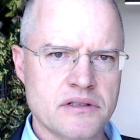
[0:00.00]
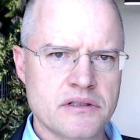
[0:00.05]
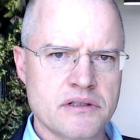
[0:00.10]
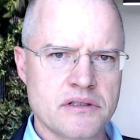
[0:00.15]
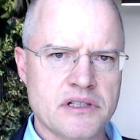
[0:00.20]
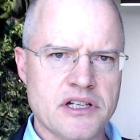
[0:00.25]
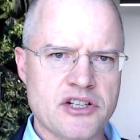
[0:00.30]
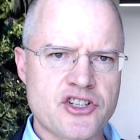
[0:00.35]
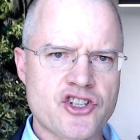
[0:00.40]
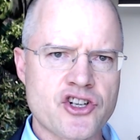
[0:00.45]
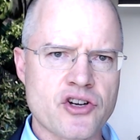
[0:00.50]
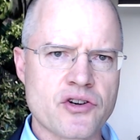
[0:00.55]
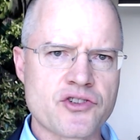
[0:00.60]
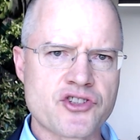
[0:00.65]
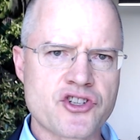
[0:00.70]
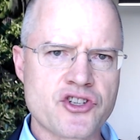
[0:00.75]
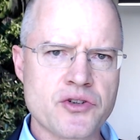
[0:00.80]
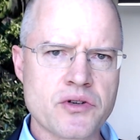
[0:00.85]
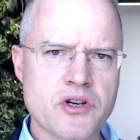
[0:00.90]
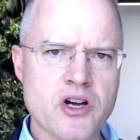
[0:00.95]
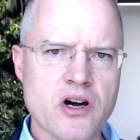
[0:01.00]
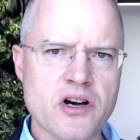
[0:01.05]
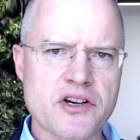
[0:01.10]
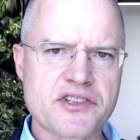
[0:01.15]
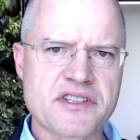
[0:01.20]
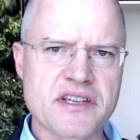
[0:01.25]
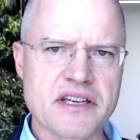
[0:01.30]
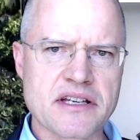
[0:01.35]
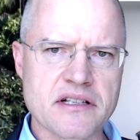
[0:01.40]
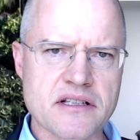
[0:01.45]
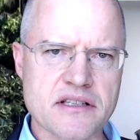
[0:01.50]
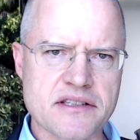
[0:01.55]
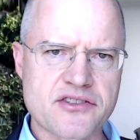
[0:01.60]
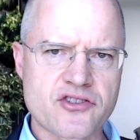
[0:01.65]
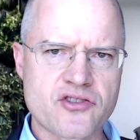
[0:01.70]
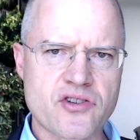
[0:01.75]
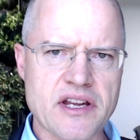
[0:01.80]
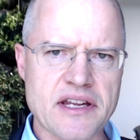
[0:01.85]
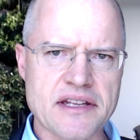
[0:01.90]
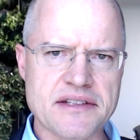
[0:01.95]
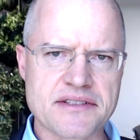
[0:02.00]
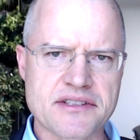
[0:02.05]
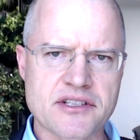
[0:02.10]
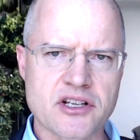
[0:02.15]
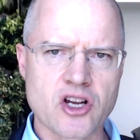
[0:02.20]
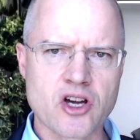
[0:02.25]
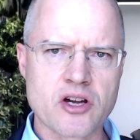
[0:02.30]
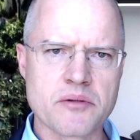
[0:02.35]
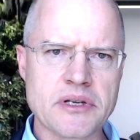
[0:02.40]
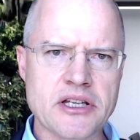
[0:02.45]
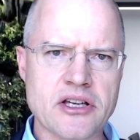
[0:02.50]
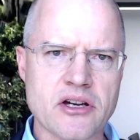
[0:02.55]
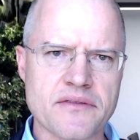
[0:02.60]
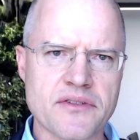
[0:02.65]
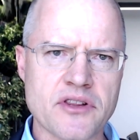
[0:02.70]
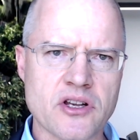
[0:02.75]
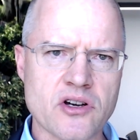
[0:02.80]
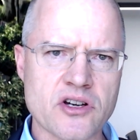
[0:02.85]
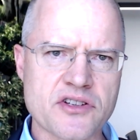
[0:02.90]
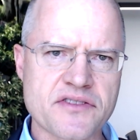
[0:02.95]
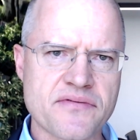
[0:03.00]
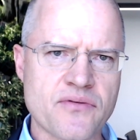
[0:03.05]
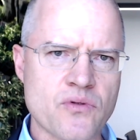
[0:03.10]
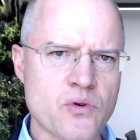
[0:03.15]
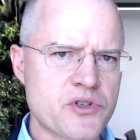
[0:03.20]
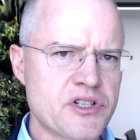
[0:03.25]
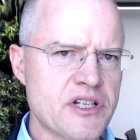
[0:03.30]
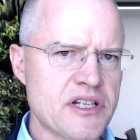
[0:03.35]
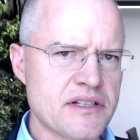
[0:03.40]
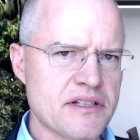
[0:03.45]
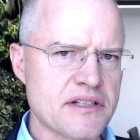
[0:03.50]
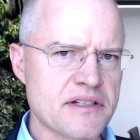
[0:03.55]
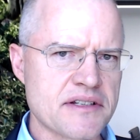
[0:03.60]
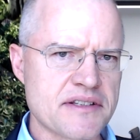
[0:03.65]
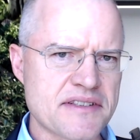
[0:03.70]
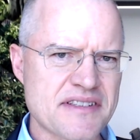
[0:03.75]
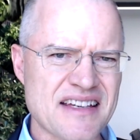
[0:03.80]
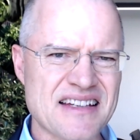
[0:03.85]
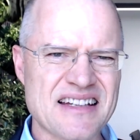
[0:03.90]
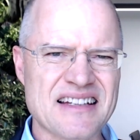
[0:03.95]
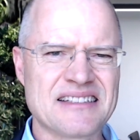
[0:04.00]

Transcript: It shows new car sales trends globally over the last 14 years.